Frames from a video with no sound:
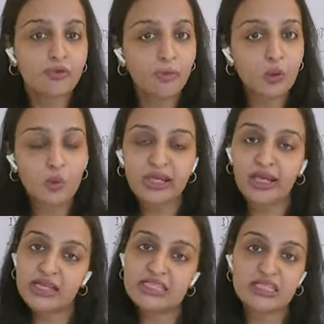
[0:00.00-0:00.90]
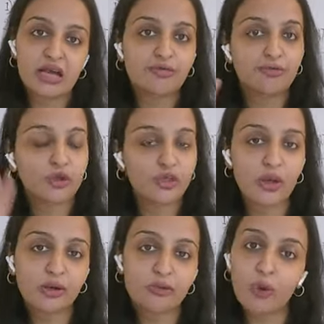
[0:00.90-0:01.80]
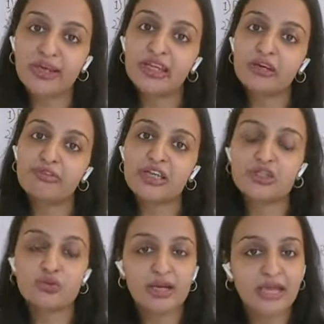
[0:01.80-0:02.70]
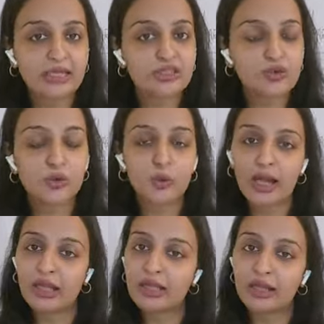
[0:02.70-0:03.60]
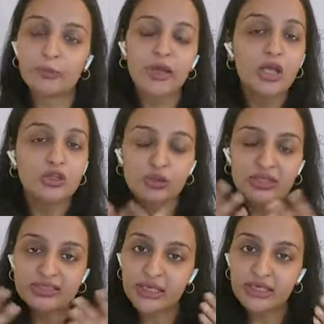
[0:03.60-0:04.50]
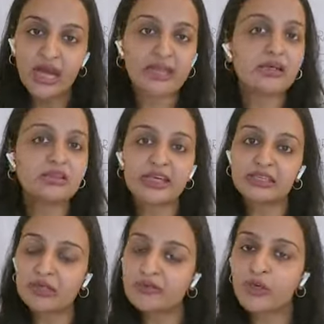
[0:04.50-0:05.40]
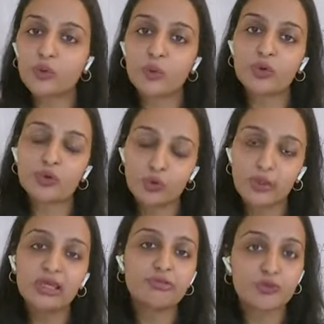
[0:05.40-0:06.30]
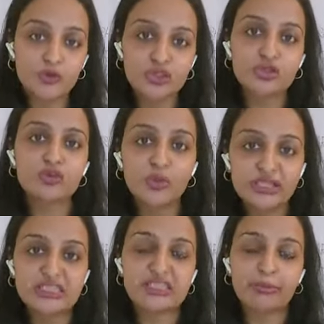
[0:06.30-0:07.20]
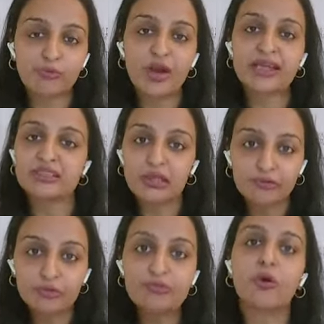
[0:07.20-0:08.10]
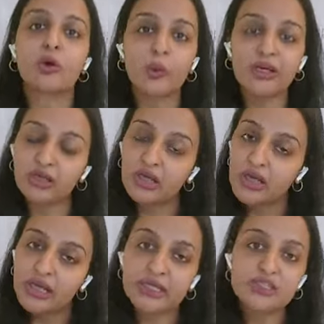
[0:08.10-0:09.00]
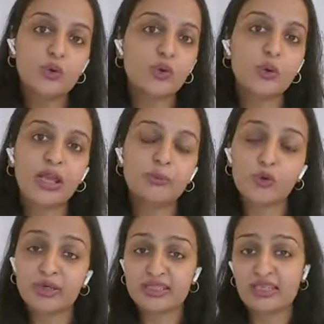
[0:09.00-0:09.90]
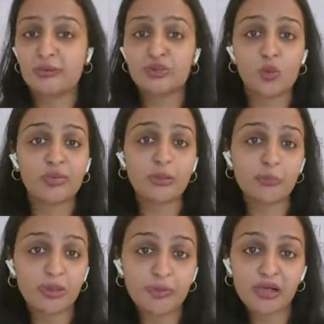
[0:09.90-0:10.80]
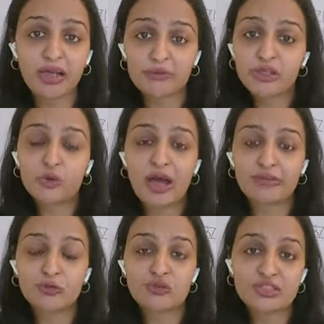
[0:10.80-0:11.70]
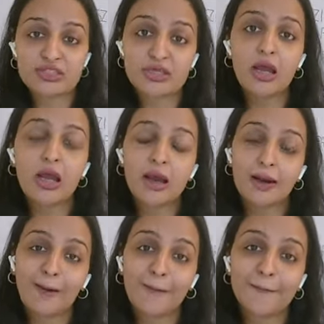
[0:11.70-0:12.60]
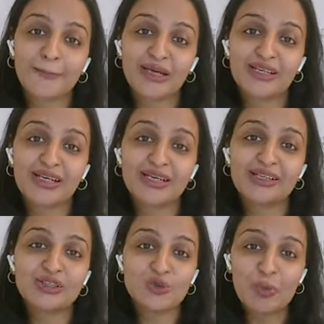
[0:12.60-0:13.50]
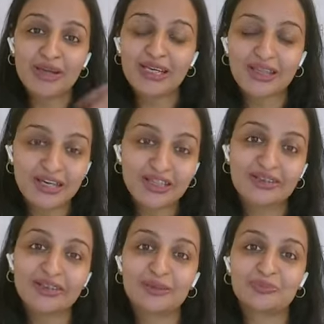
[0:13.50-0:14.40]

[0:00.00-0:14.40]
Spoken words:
for bloating and stuff. What you are avoiding in phase two again is going to help. So this entire thing that we are doing, if you just do it stepwise and if you follow it, it is going to help you. It has helped so many people. I mean, you have to just read the so many great,